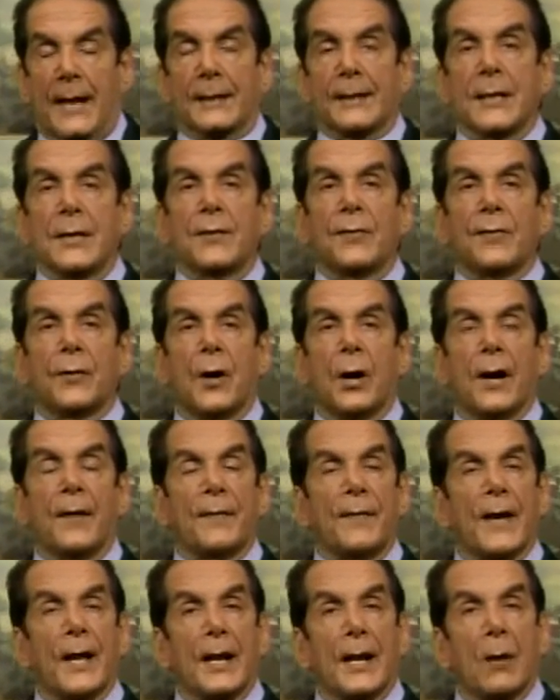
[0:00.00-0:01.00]
And he
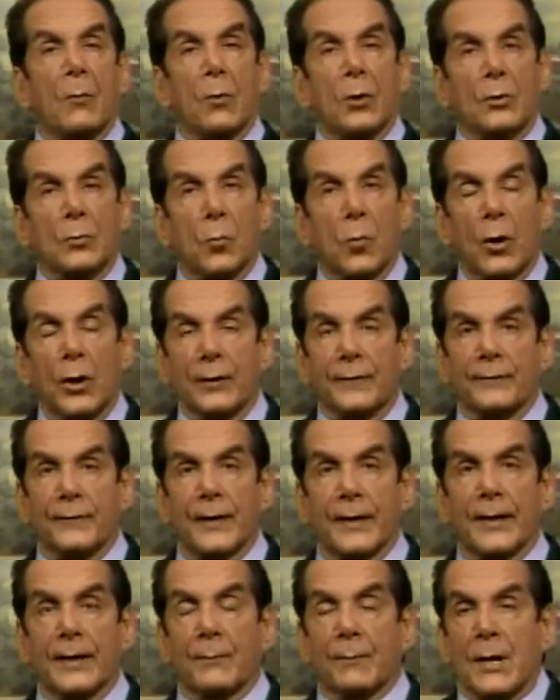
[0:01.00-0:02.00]
thought that that would work
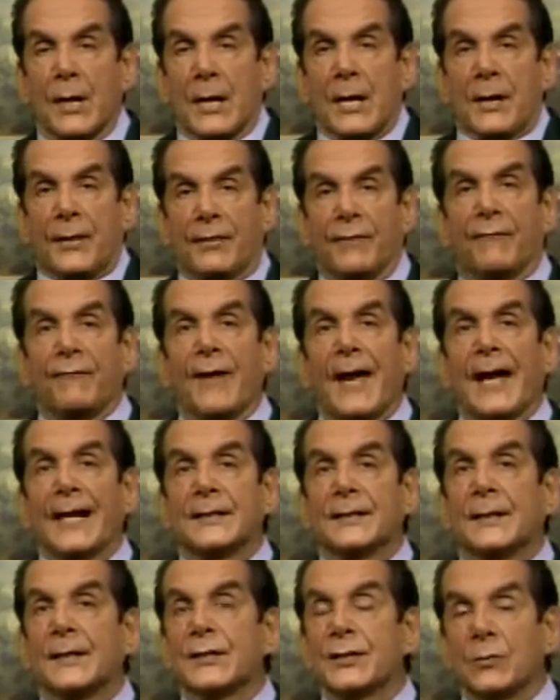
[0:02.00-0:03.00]
for him. The
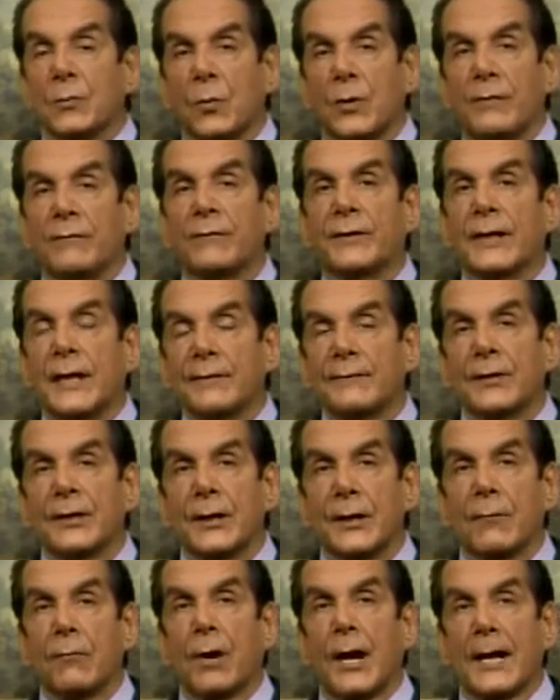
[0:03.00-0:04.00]
fact is we've given
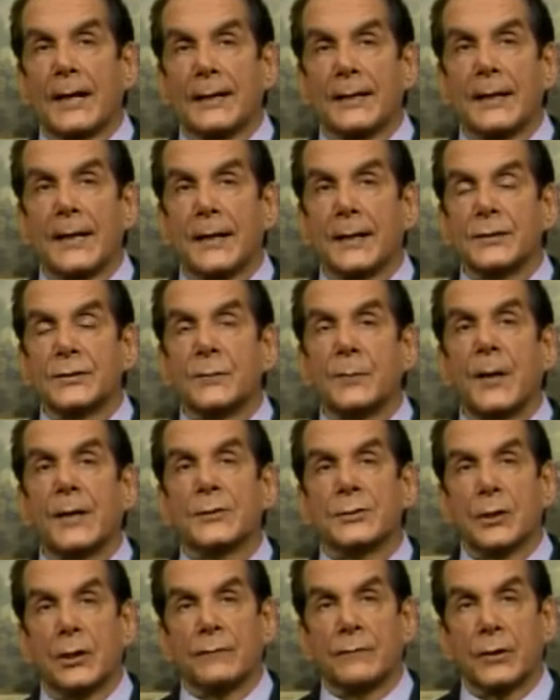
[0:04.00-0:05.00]
Iraqi
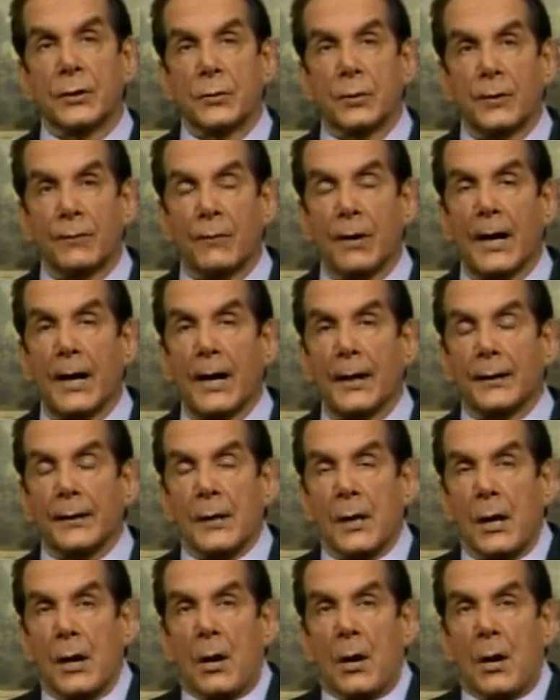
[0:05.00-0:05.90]
airspace over to Iran.